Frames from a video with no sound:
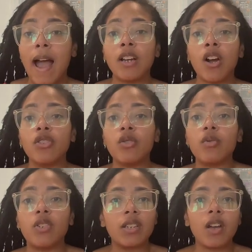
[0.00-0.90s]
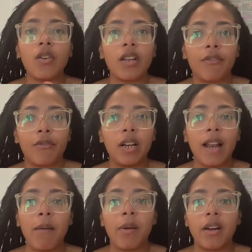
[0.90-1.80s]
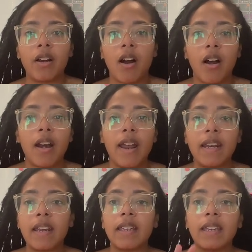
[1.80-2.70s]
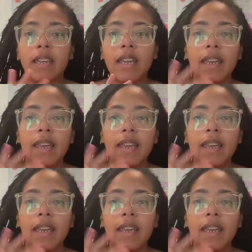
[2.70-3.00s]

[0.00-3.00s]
I told you, just go get a free library card and then